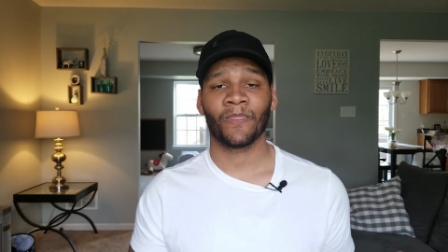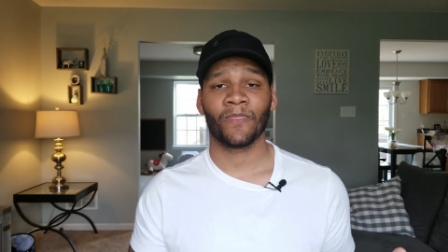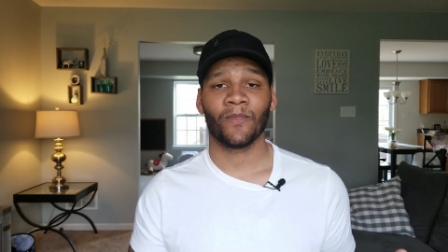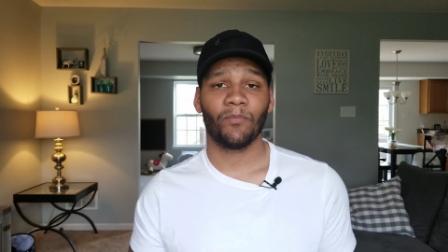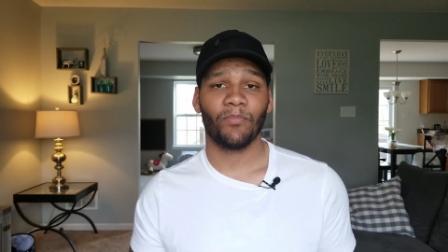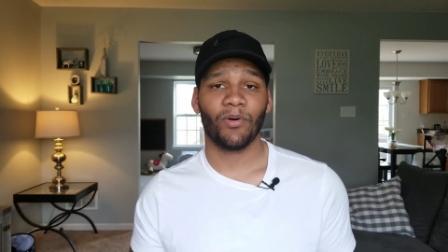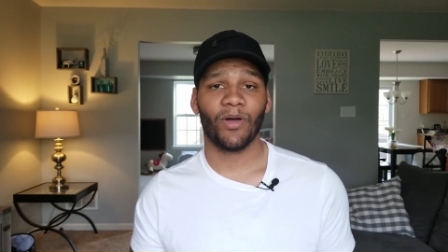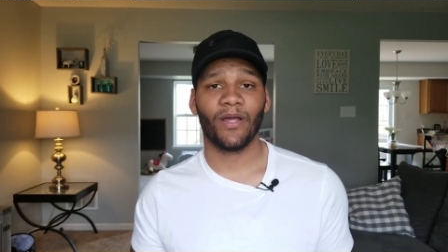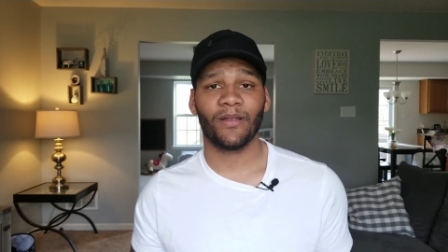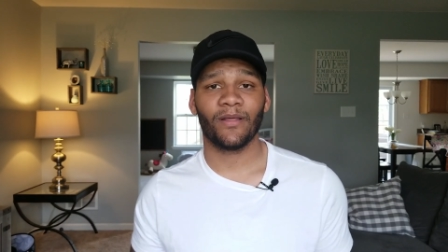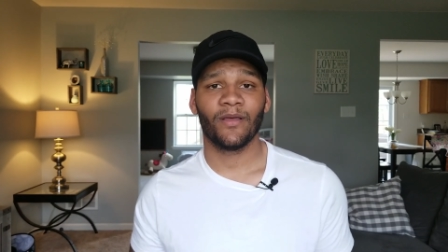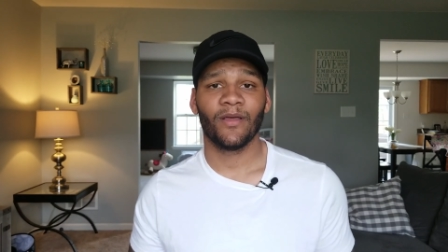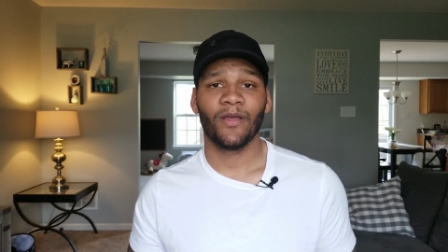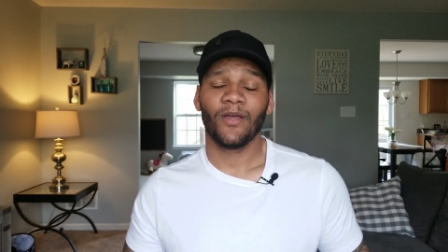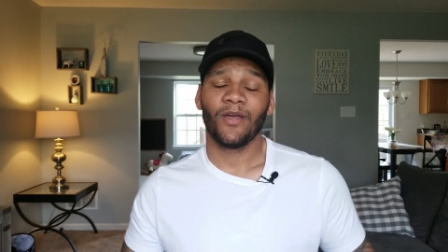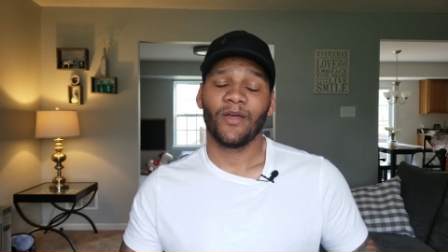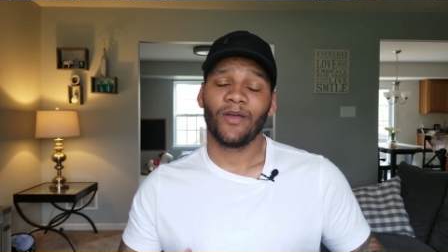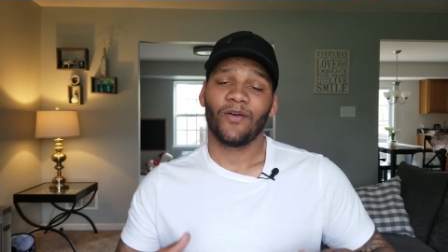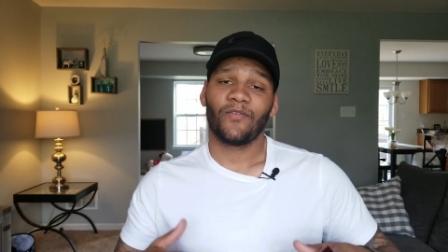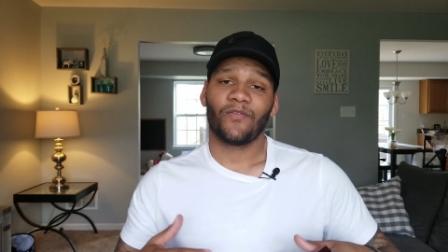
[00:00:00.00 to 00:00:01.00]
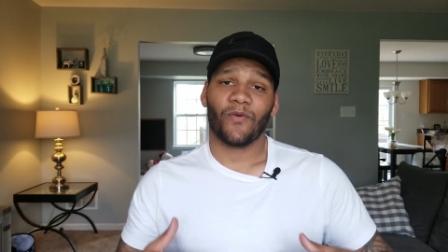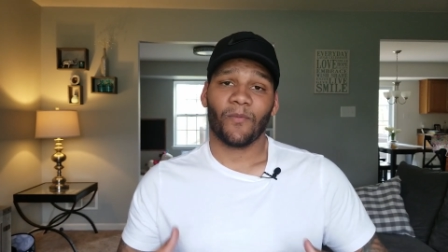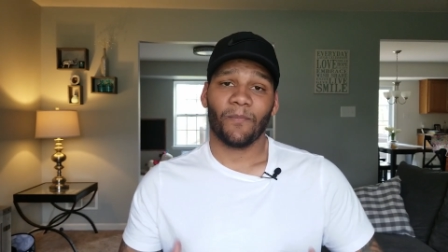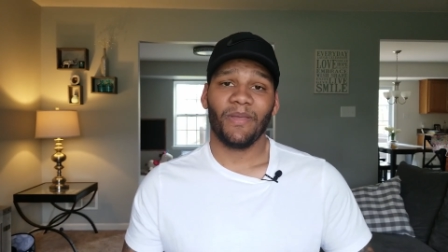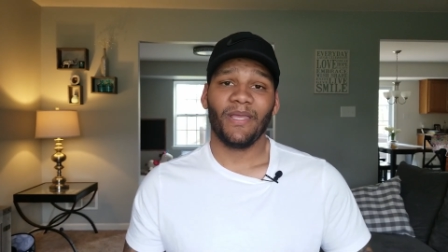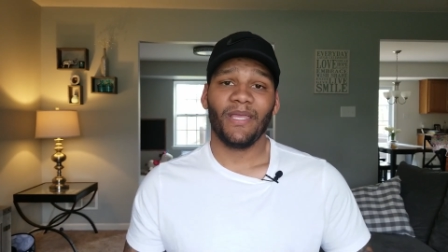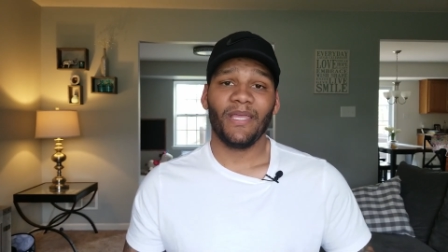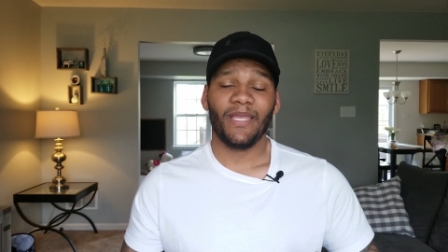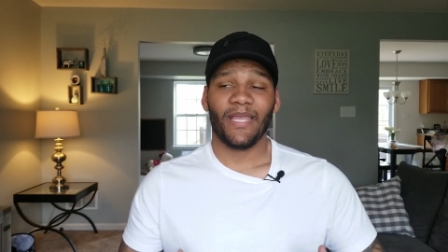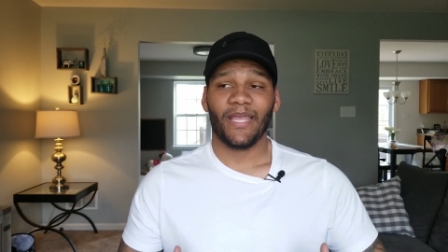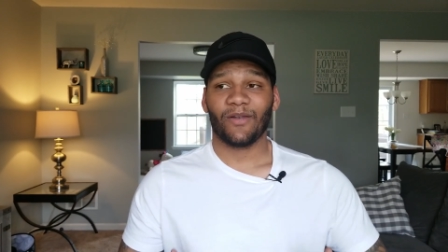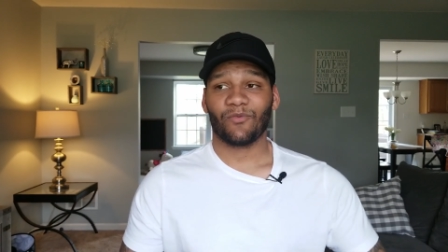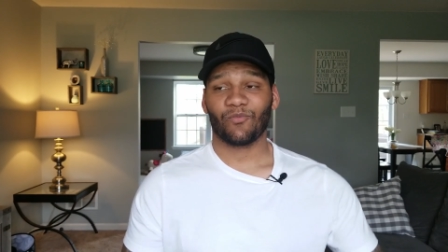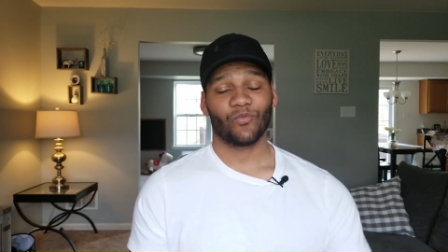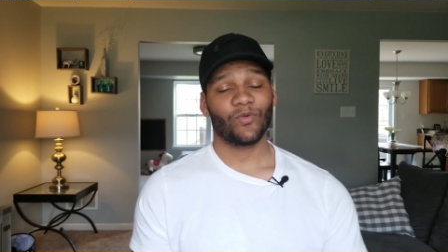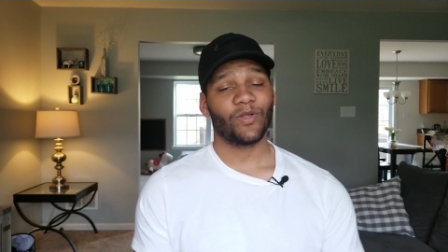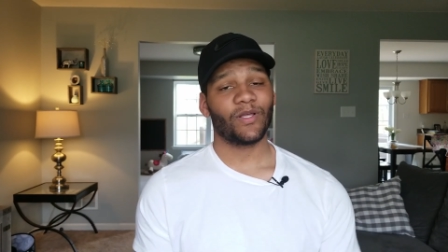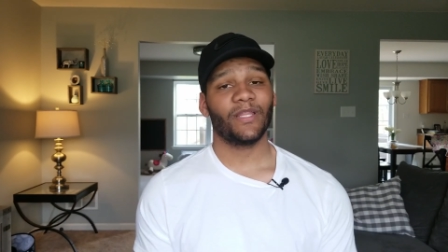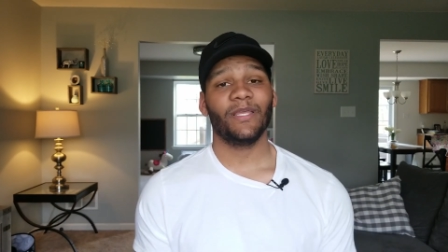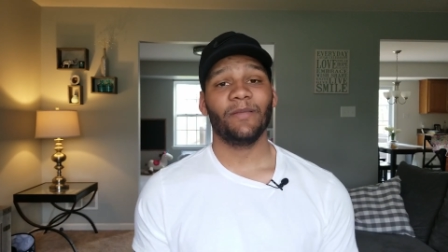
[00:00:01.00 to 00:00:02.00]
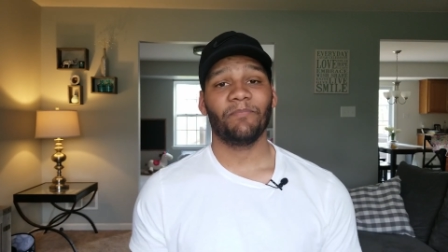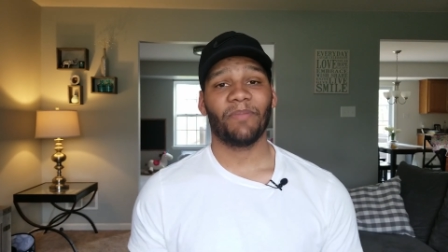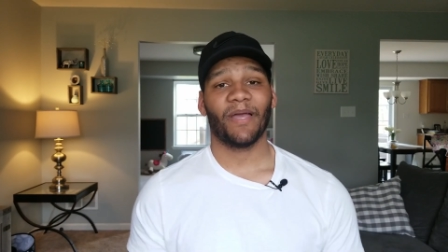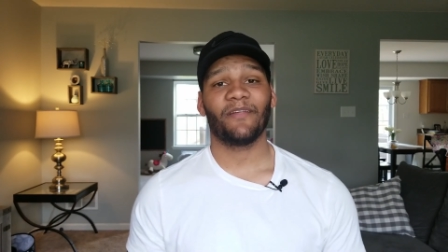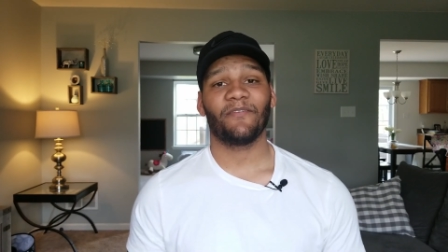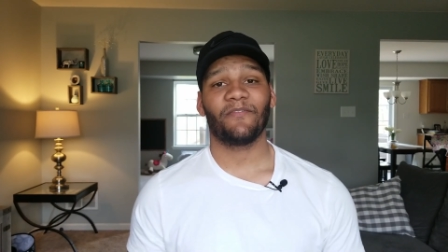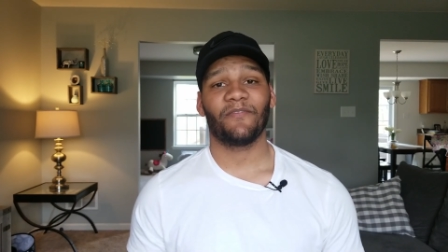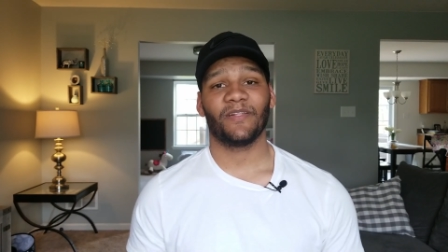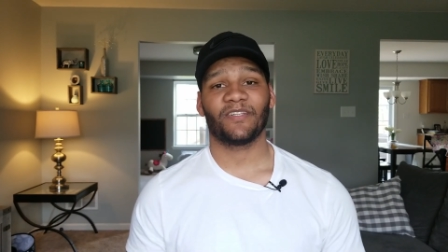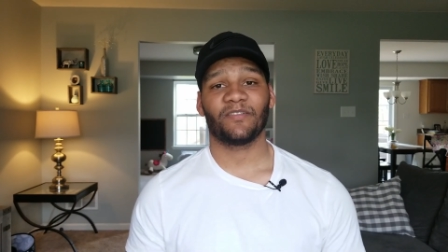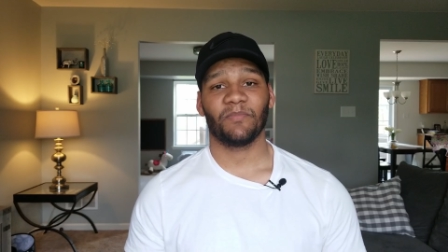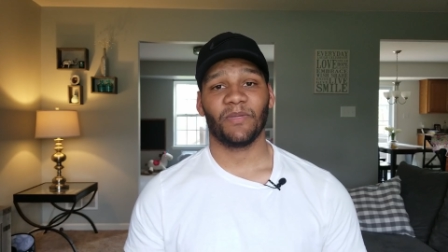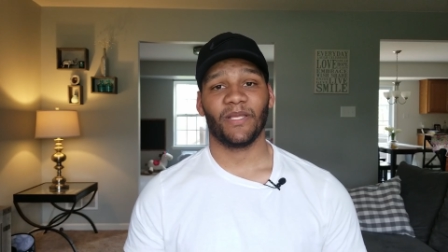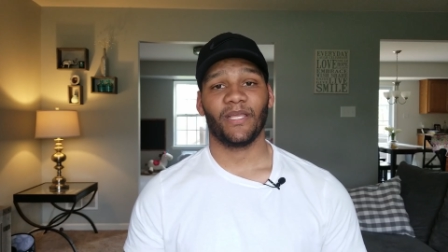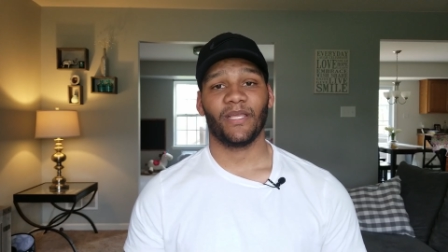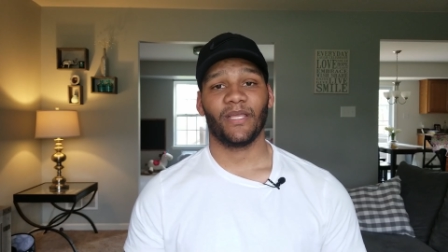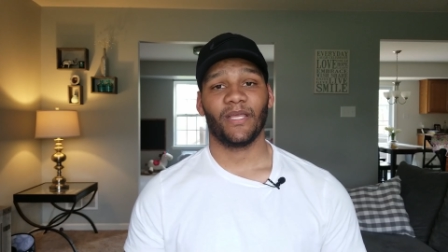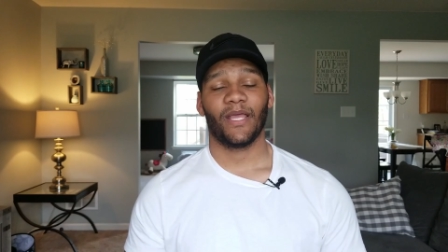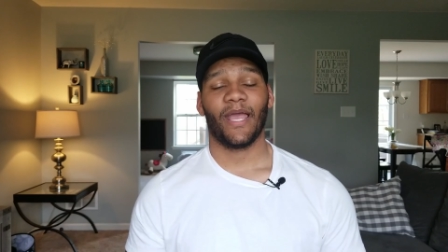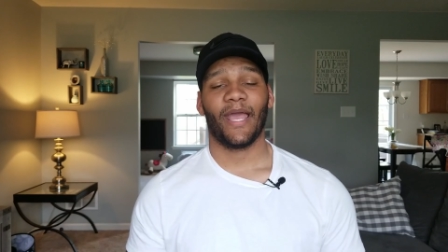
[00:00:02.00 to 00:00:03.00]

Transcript: But for me, it really benefits me.